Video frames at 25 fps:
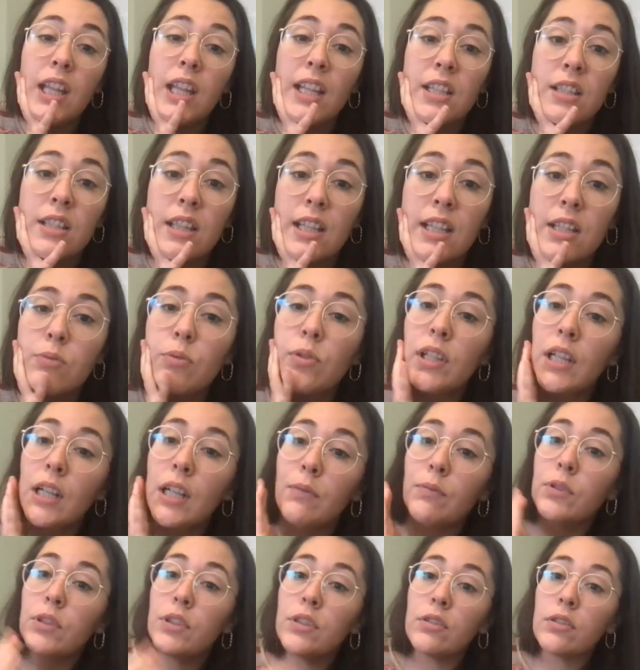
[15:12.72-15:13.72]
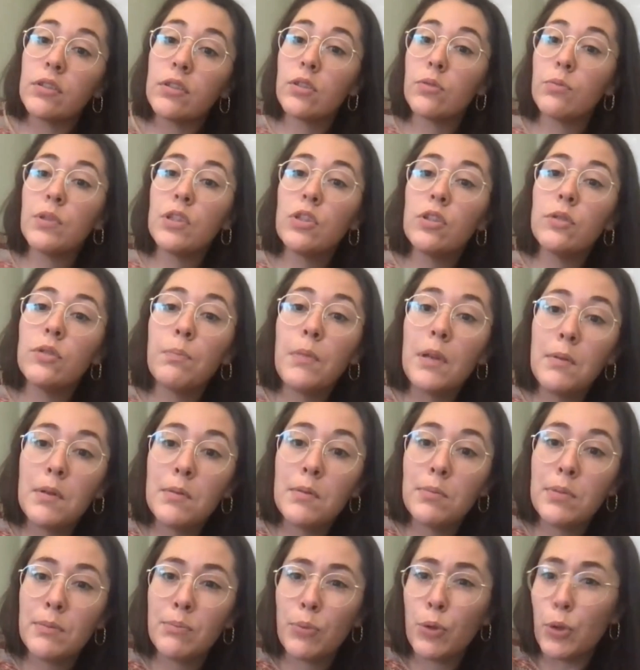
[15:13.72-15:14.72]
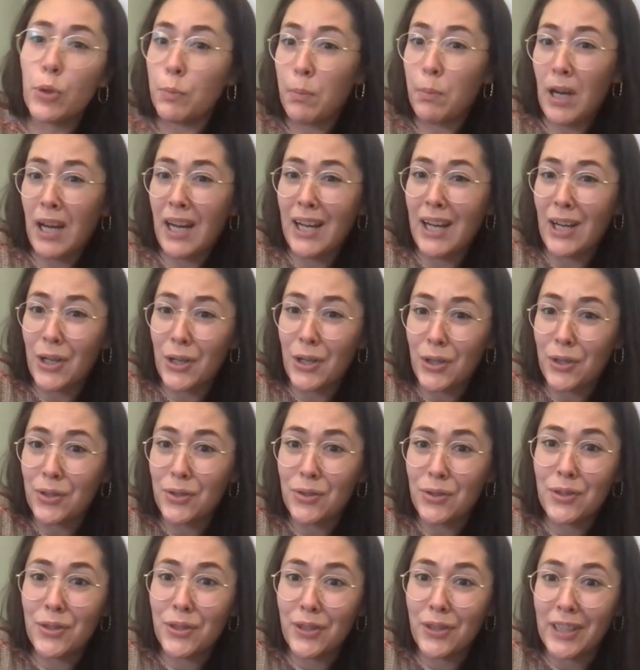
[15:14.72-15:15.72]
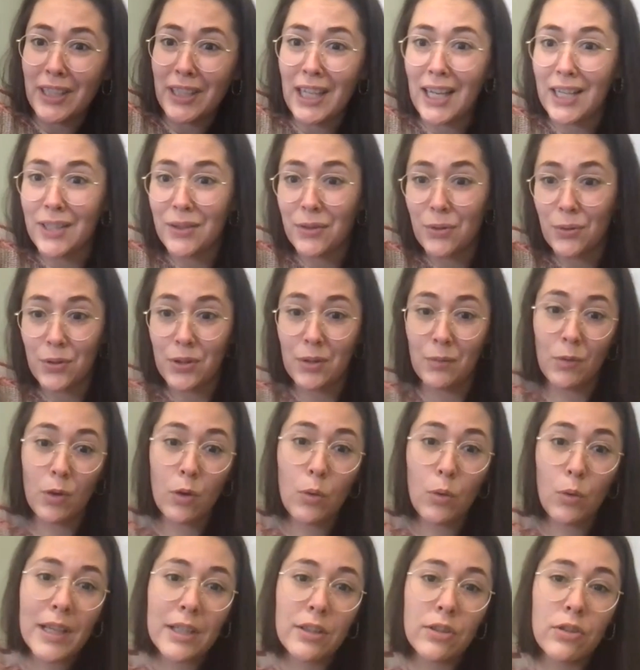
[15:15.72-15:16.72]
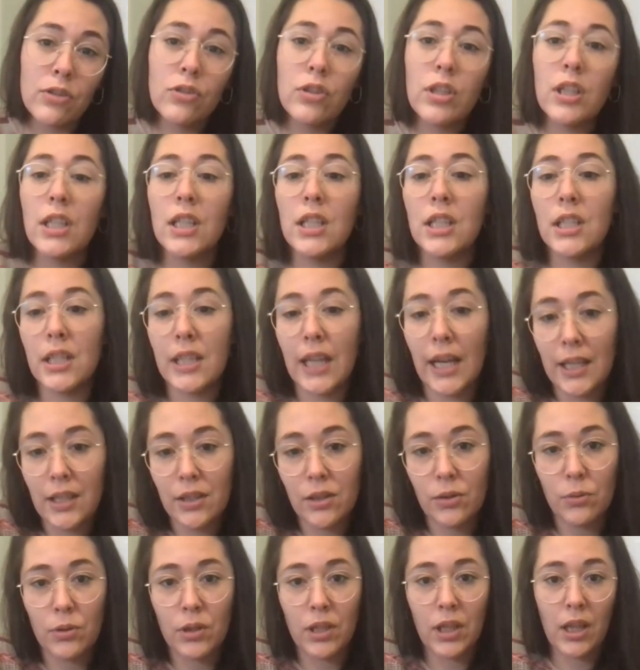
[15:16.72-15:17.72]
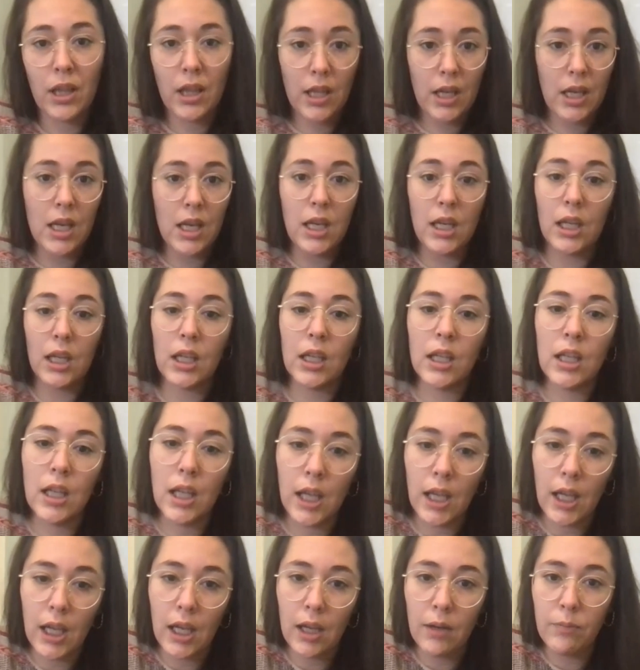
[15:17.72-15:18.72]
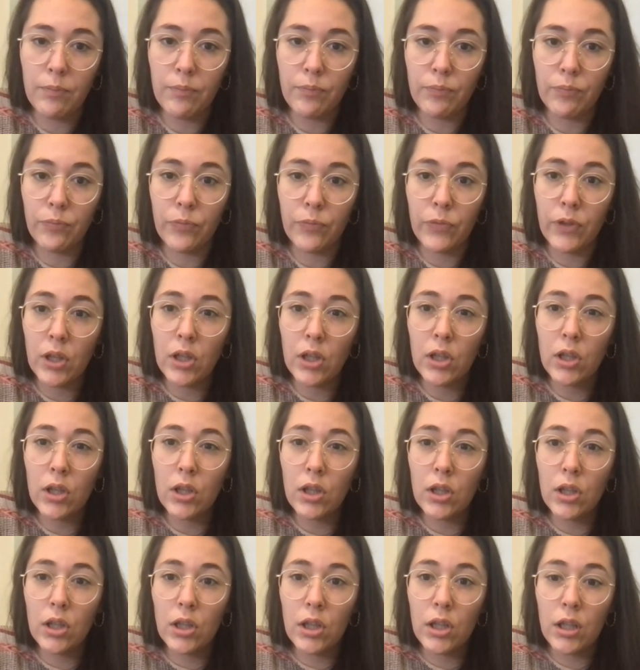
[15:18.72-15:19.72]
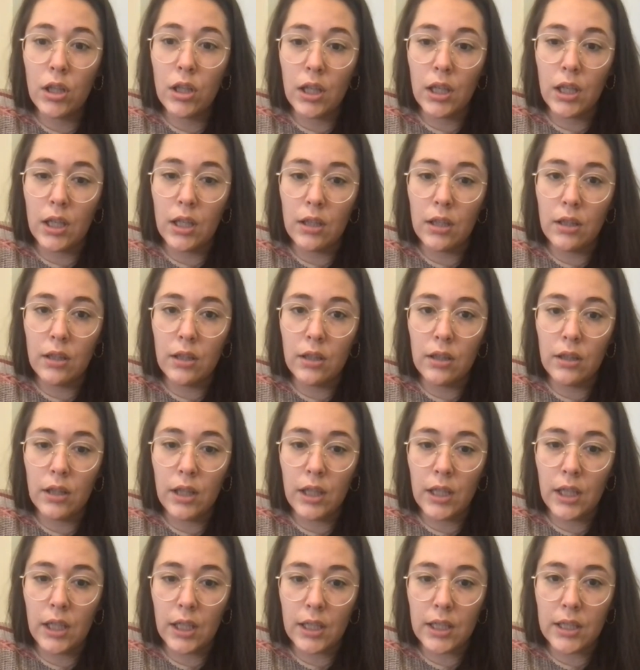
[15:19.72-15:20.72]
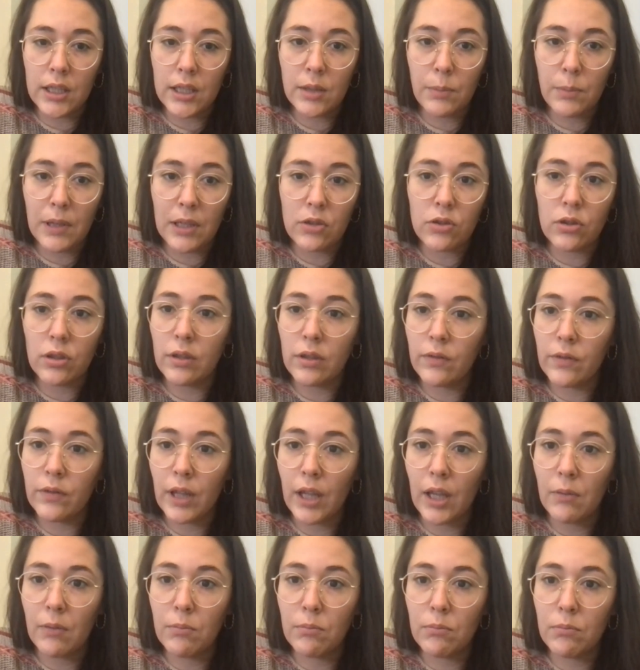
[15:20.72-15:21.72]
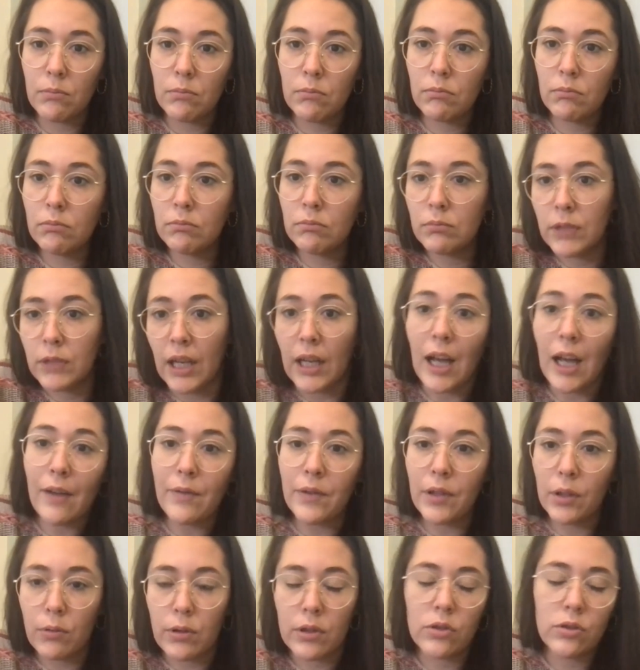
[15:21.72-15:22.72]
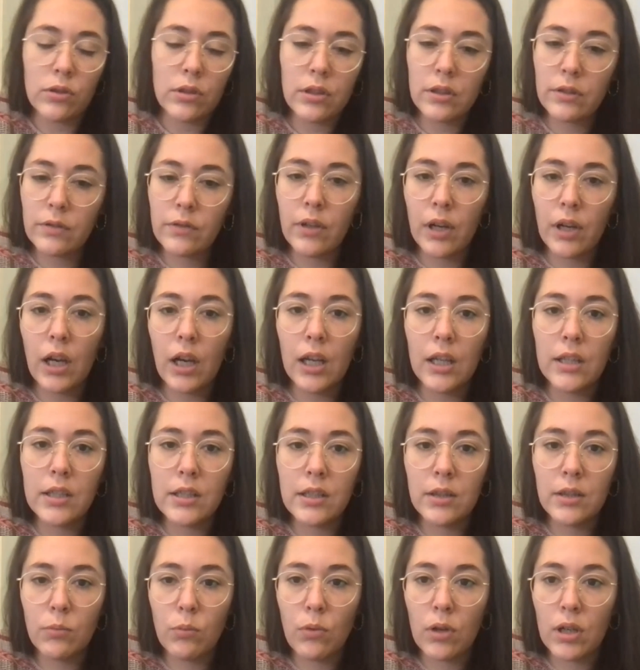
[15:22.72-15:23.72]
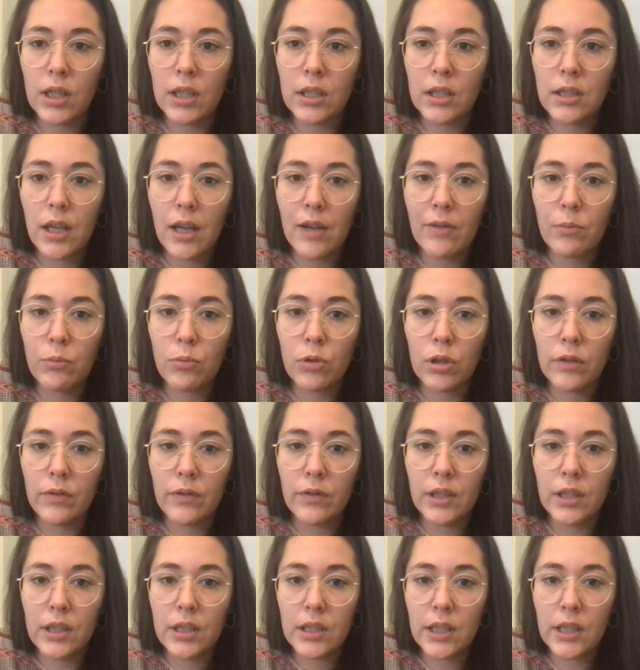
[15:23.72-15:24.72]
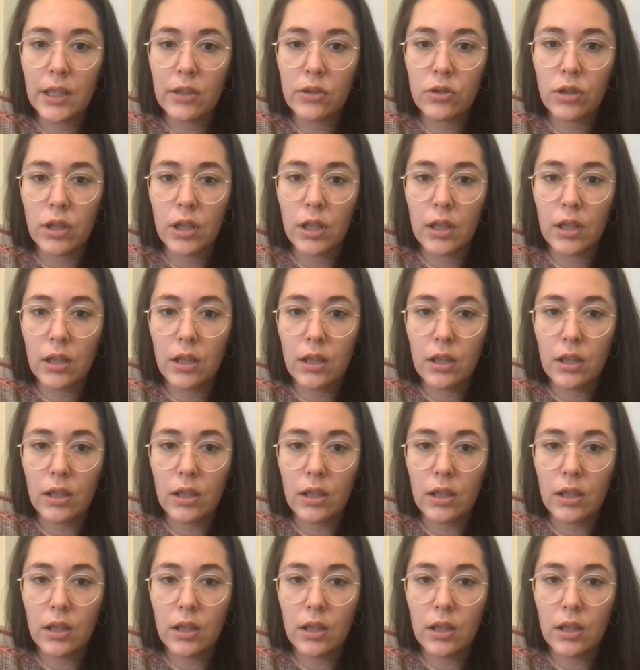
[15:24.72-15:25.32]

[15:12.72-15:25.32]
that's really helpful too. So we should maybe be prepared to like answer some questions, that sort of thing, in anticipation of them, yeah, having questions for us and wanting to have more of a discussion.